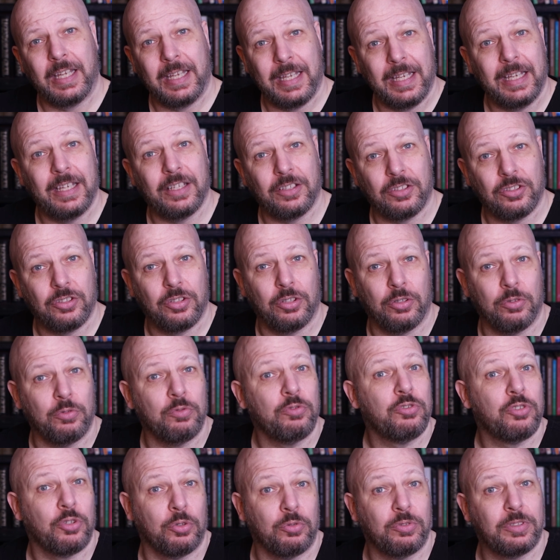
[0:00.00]
here
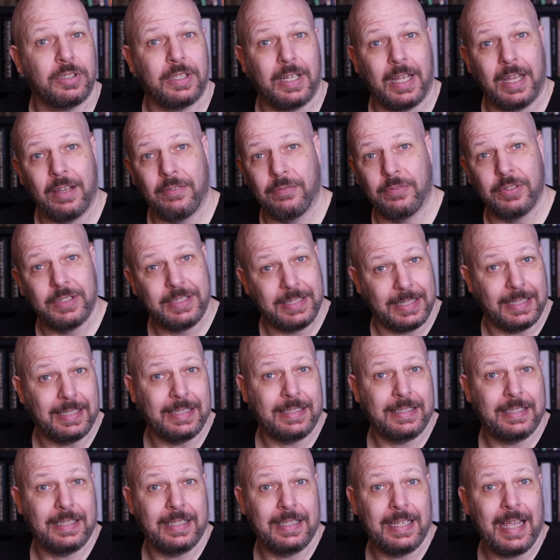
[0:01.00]
too, due to their
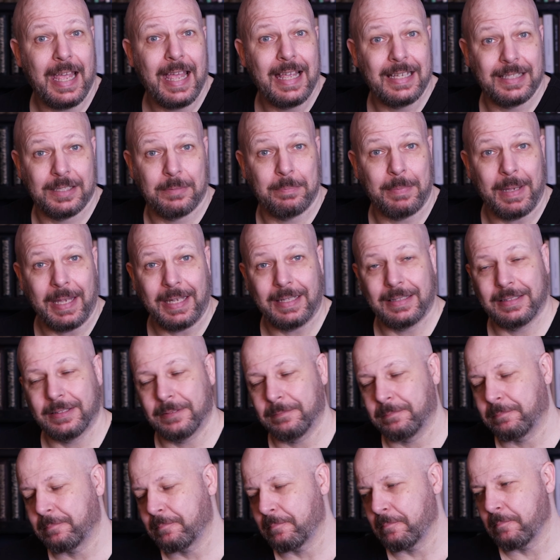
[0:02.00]
fertility aspect.